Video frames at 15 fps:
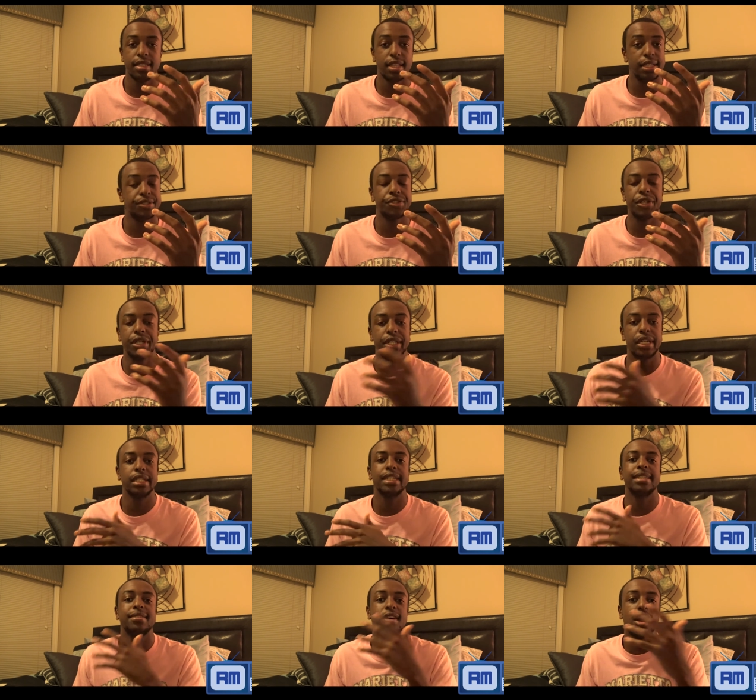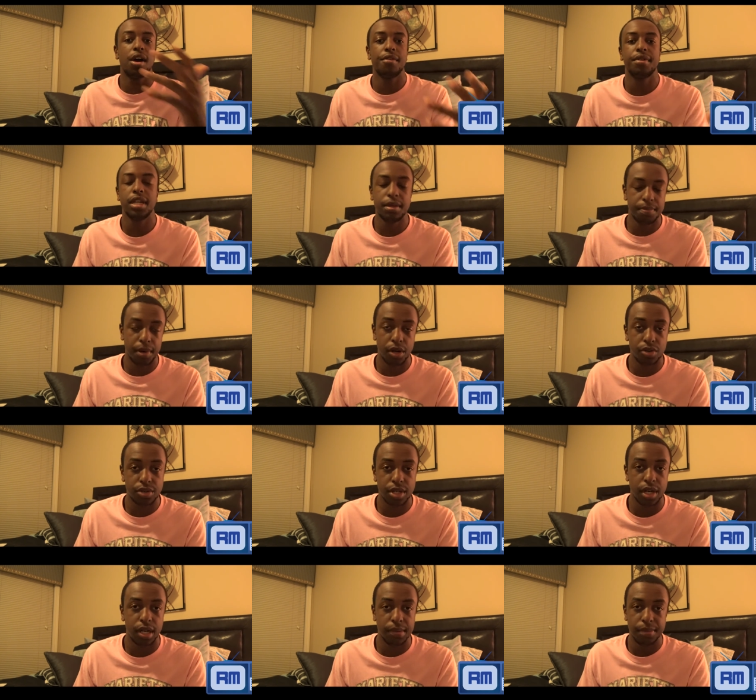that Trae Young has already
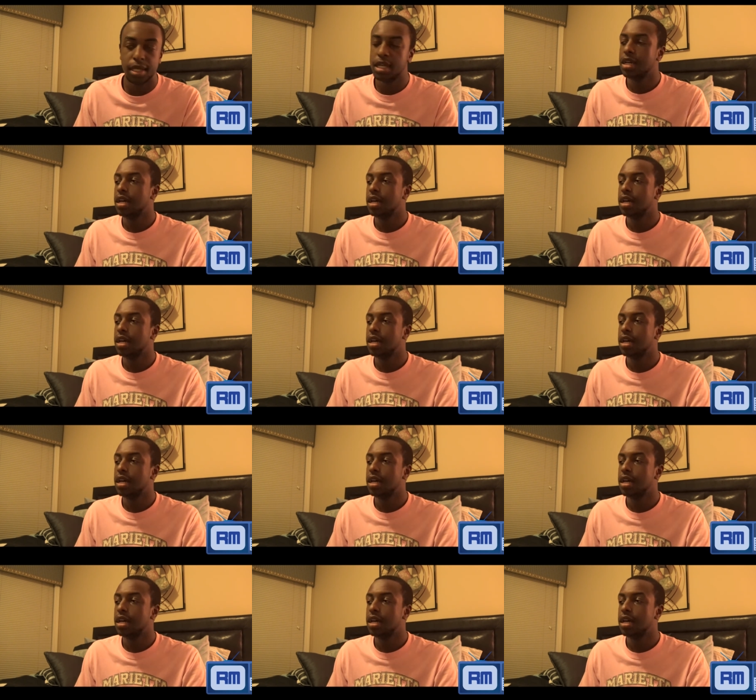bulked up